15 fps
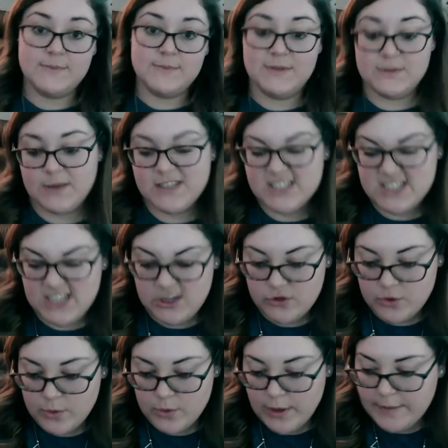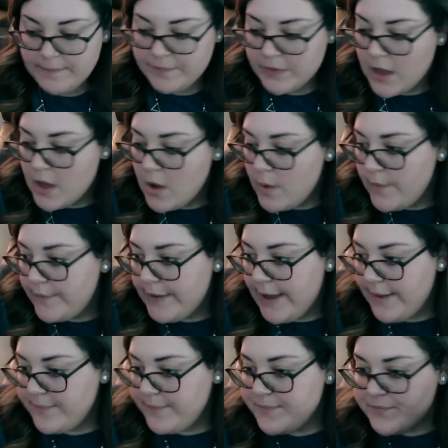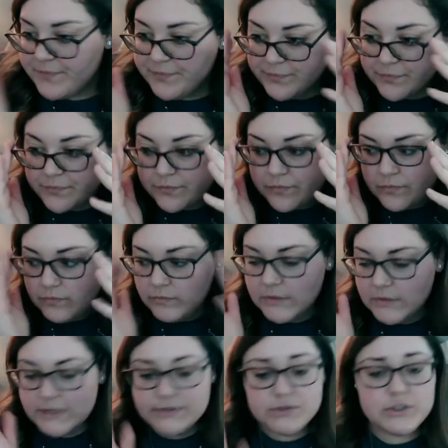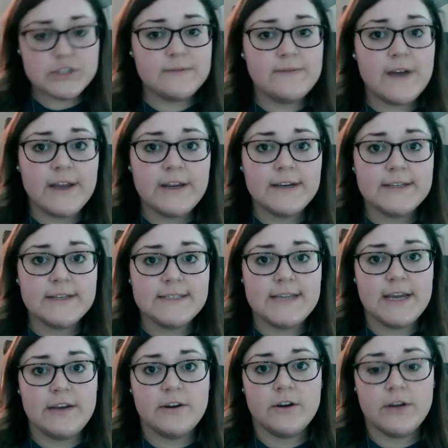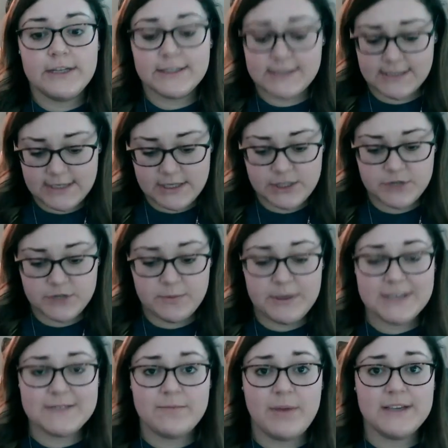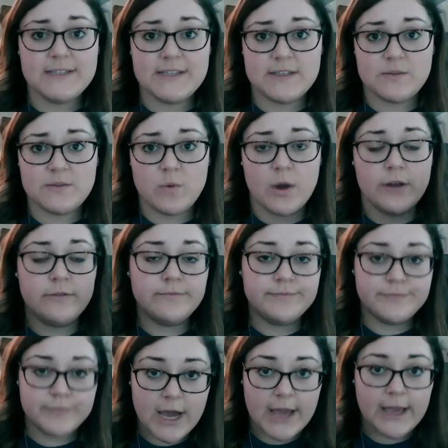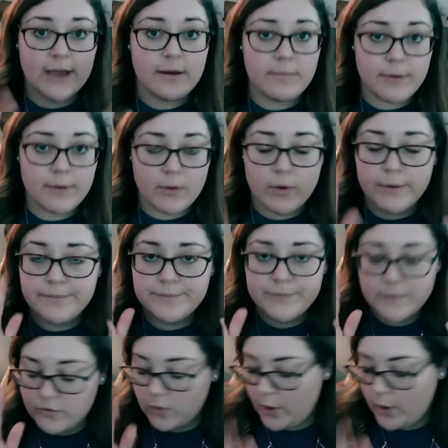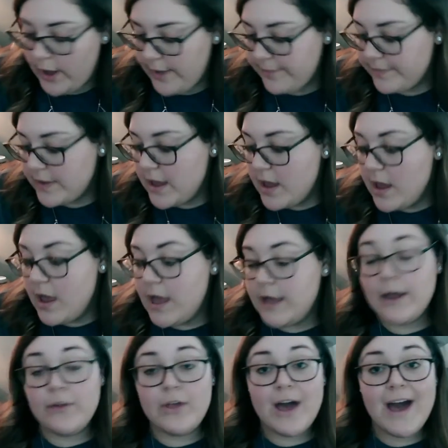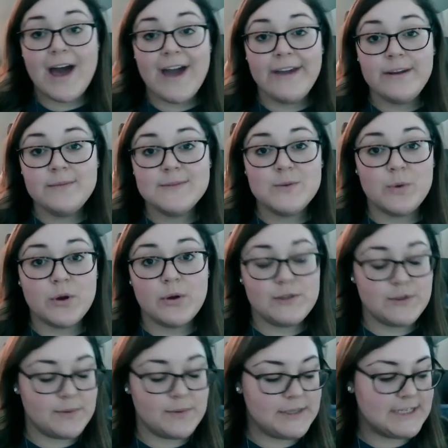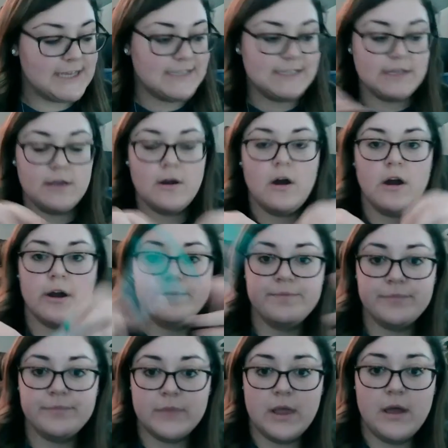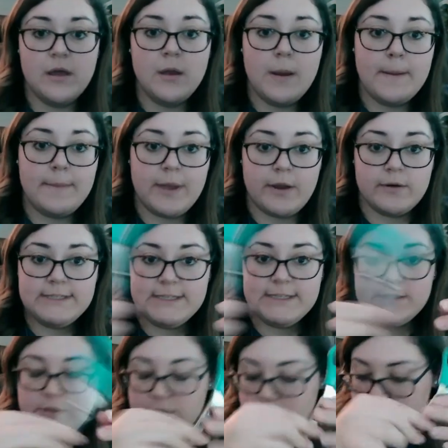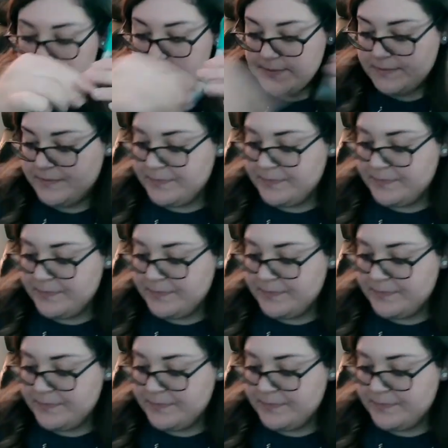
because we can see through it. Okay? So just find a container. It doesn't need to be as big as this one. I got a big one. It's okay. Now the items we're going to be testing are pair of scissors,